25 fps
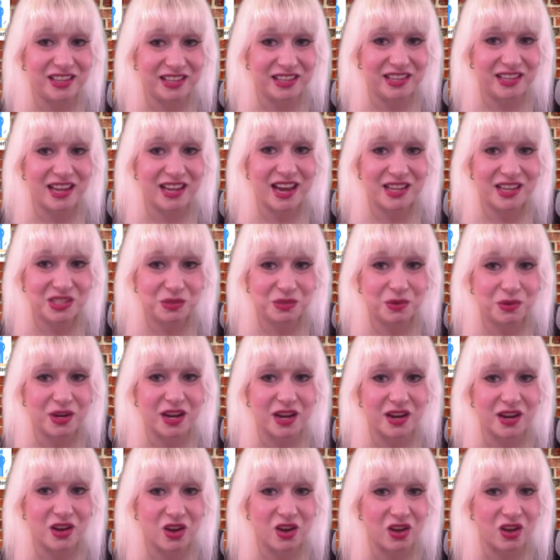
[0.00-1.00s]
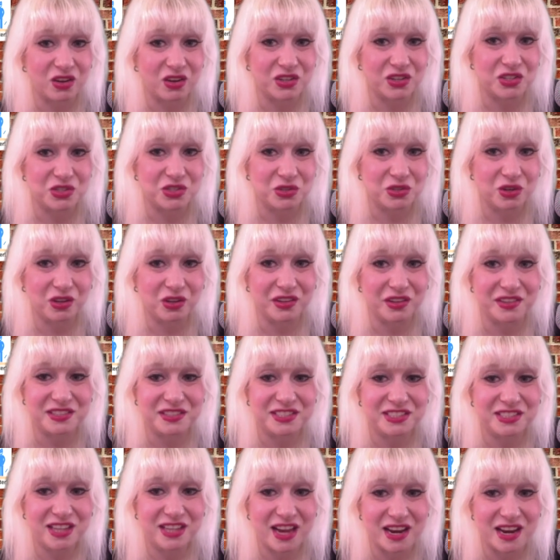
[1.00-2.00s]
That's what I call control of the
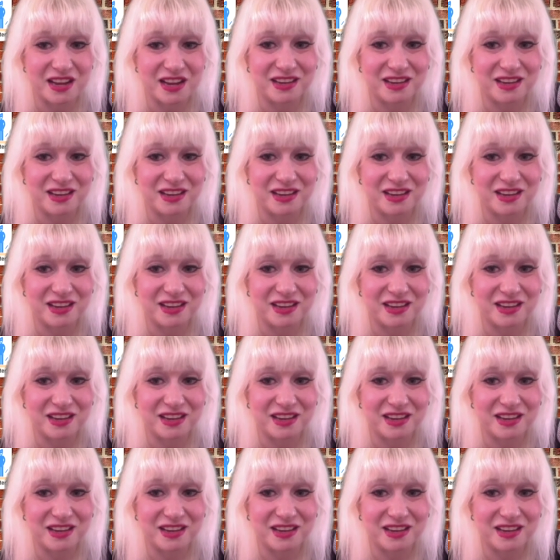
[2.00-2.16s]
Senate.